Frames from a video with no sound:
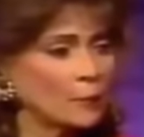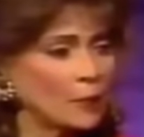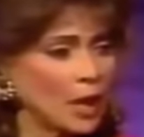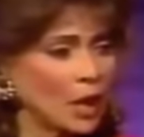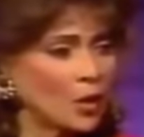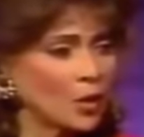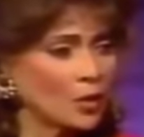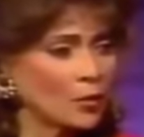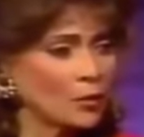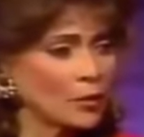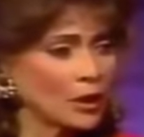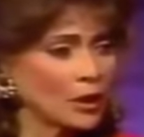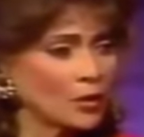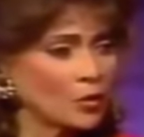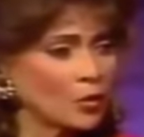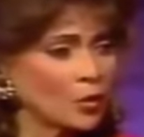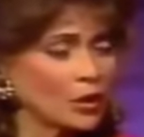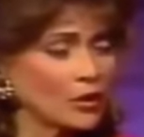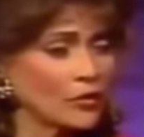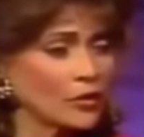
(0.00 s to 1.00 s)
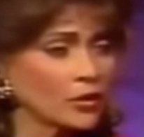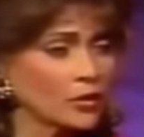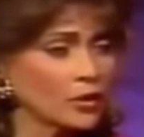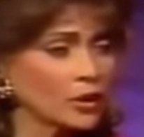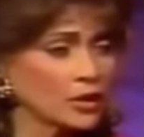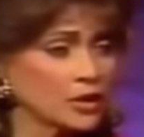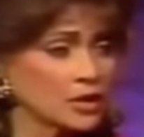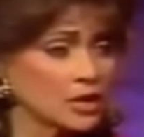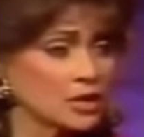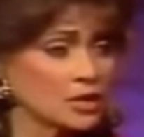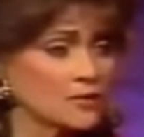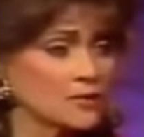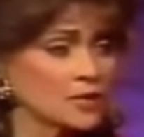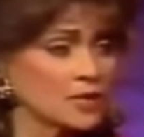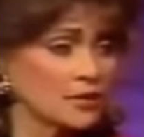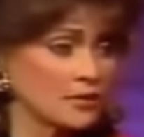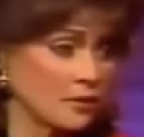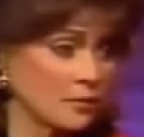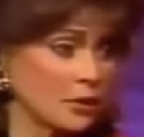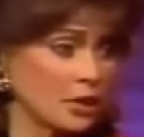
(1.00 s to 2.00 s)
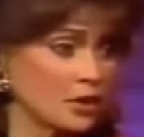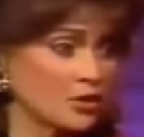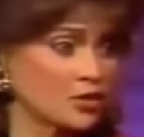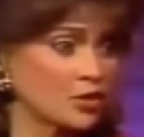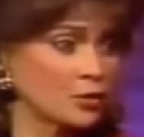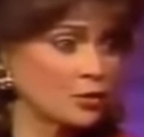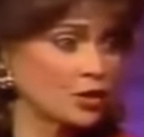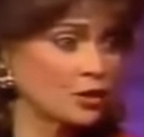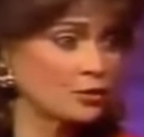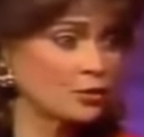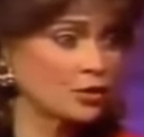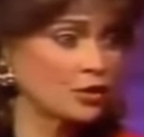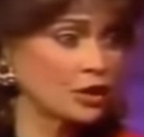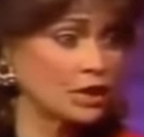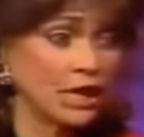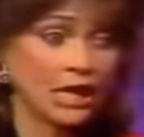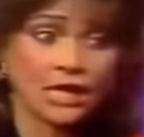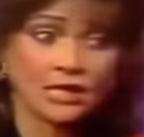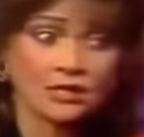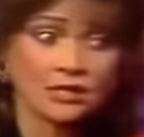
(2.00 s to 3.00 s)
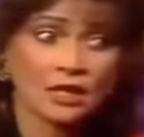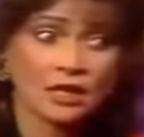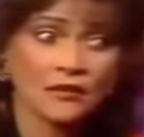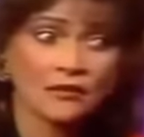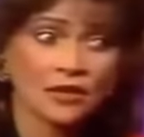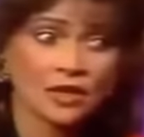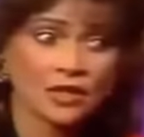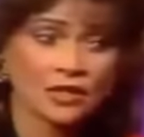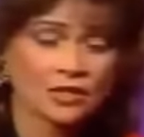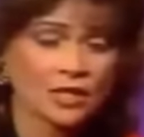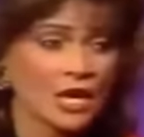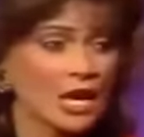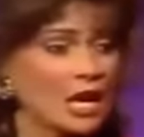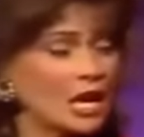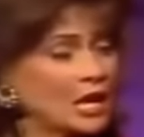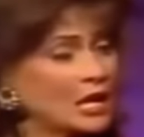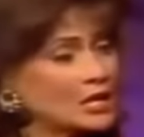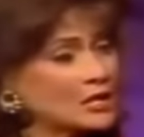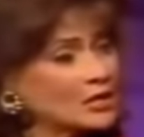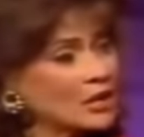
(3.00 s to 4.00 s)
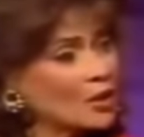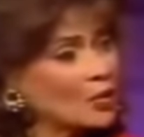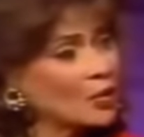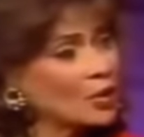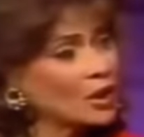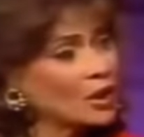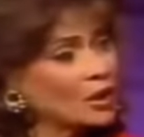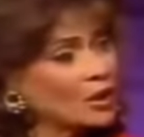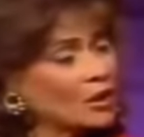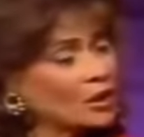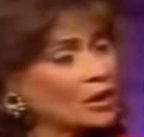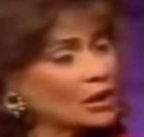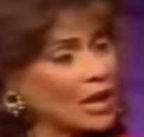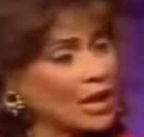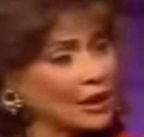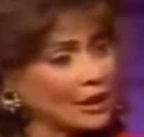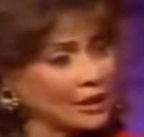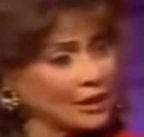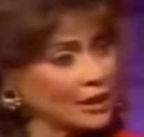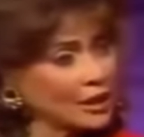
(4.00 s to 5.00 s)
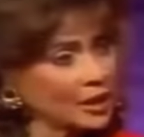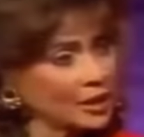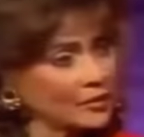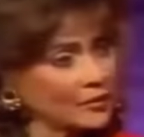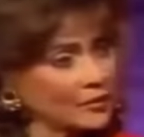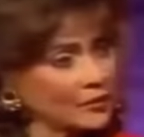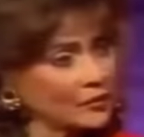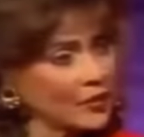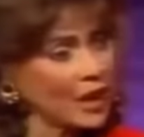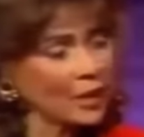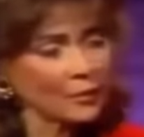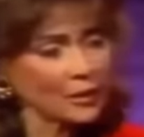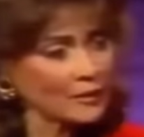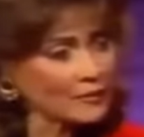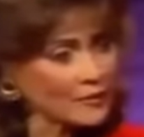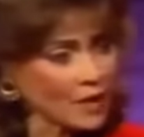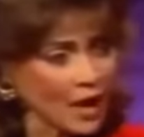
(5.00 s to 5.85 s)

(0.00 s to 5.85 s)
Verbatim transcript: empowerment? One of the criticisms that the mainstream community has of us is that we are lacking in family